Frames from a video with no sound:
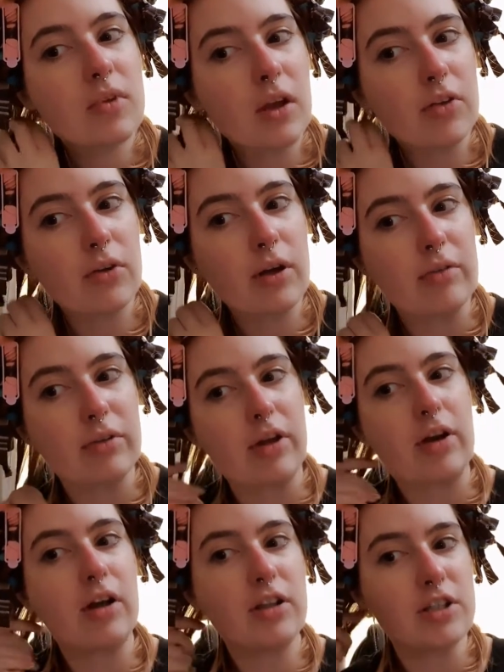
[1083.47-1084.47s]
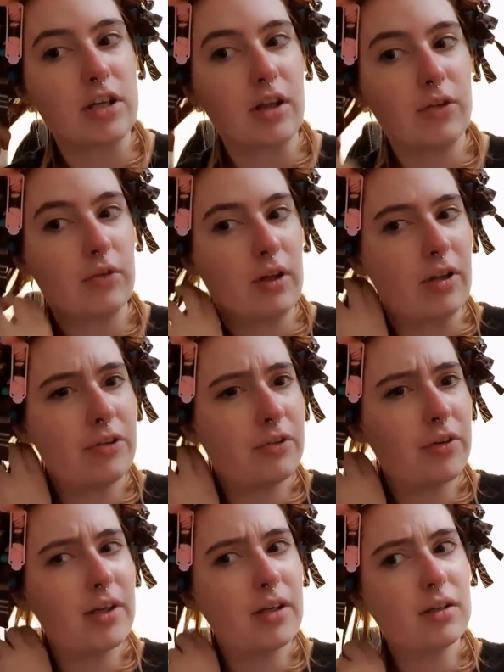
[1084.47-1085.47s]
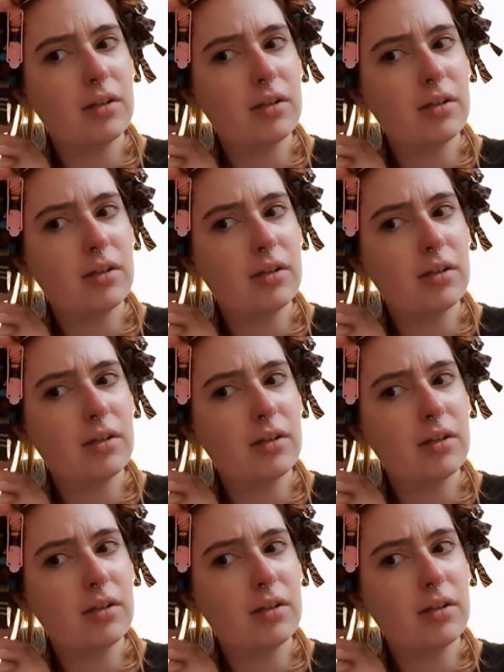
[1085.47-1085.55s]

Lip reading: It's not even psychology, that's philosophy.